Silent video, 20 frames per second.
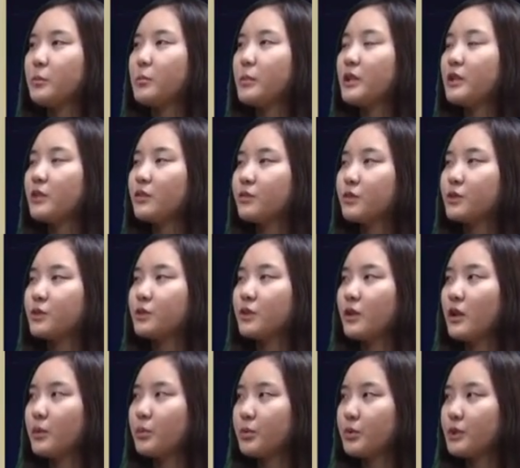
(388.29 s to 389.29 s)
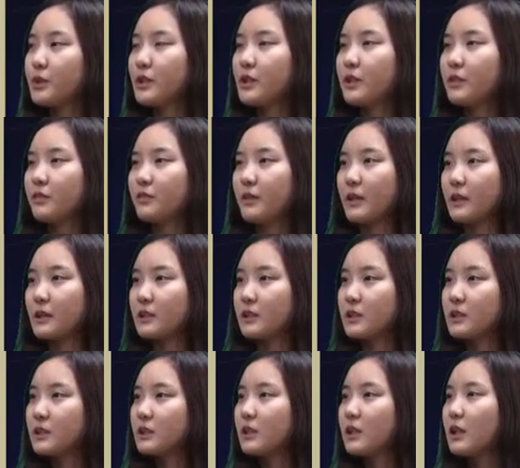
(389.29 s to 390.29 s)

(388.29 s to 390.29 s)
meaningful therapeutic effect.